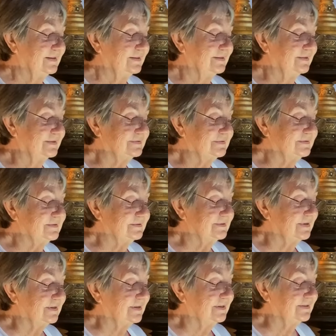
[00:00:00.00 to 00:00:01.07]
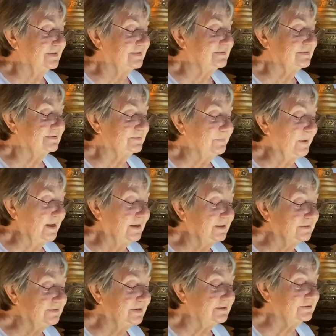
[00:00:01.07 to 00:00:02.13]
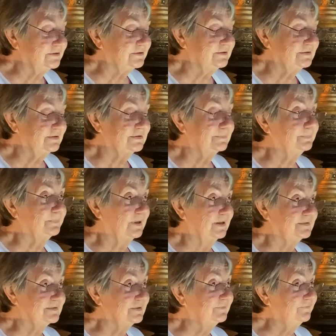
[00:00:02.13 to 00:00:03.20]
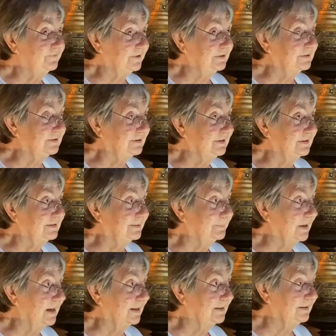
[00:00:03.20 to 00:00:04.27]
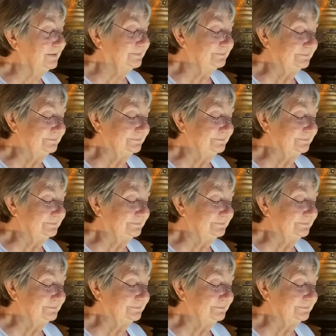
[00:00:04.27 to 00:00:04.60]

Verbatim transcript: This is, this is paying attention to the pleasant feeling in the body.